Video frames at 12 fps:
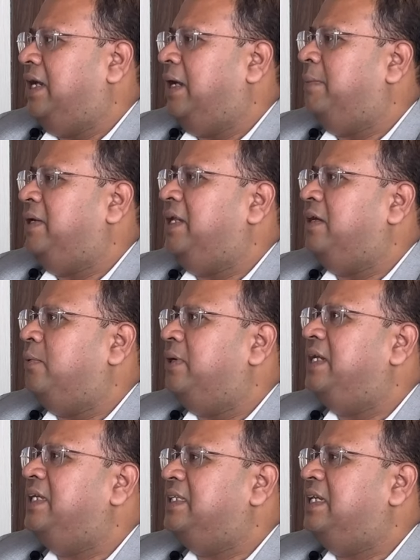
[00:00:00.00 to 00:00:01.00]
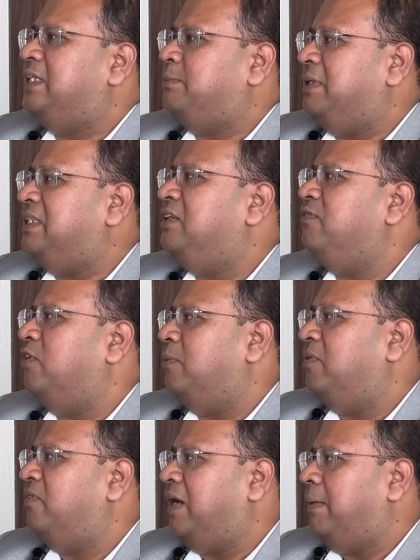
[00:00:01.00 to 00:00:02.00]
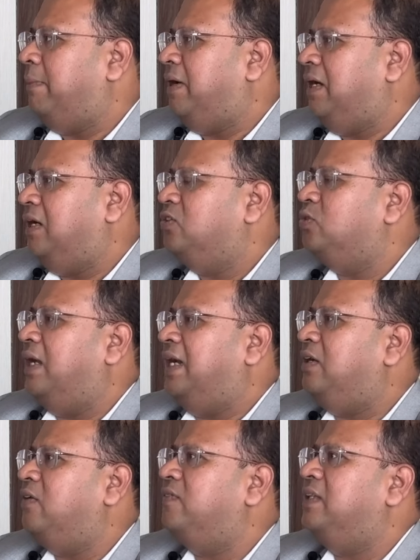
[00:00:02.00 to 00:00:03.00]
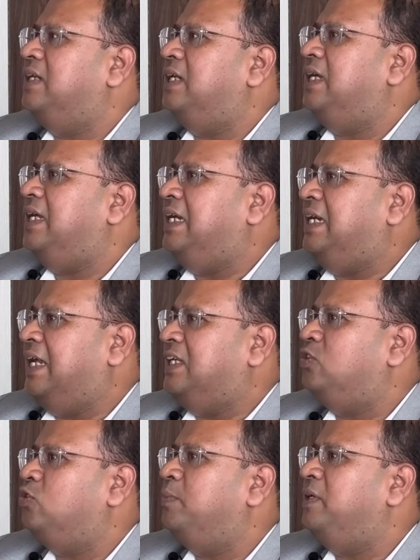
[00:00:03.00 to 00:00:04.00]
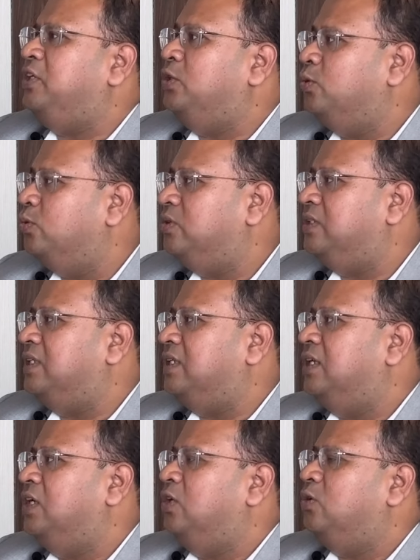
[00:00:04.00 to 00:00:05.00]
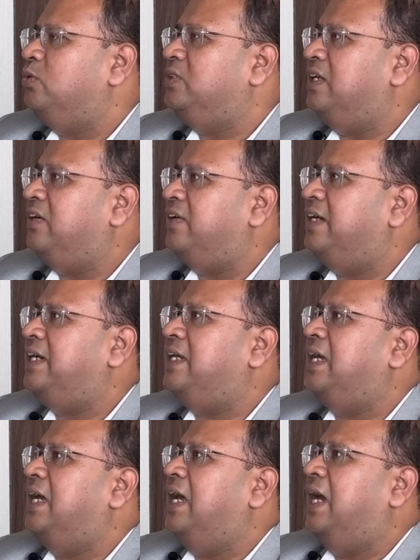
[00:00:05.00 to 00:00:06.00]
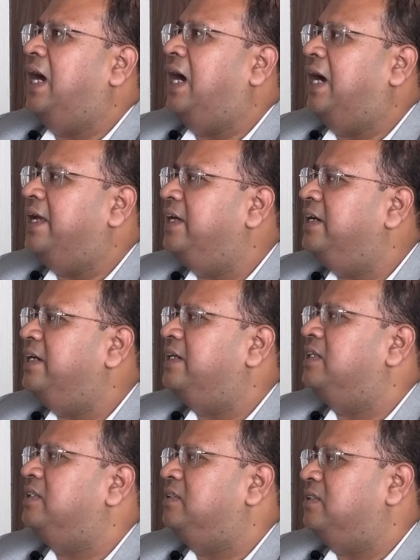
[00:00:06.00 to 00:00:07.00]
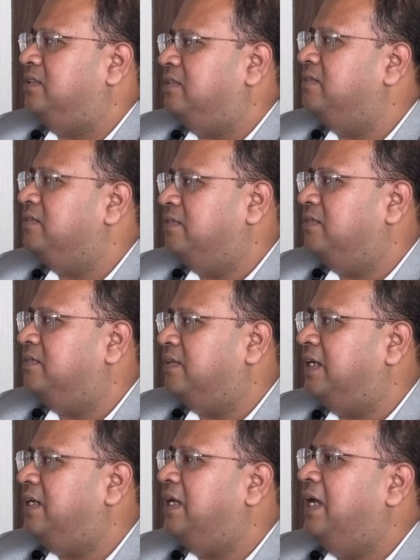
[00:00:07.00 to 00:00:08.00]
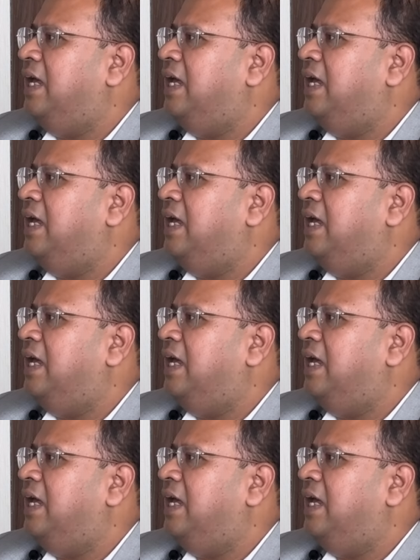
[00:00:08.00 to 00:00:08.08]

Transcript: I mean, equity is an expensive form of capital. So end of the day, it has to be used to generate higher returns, right?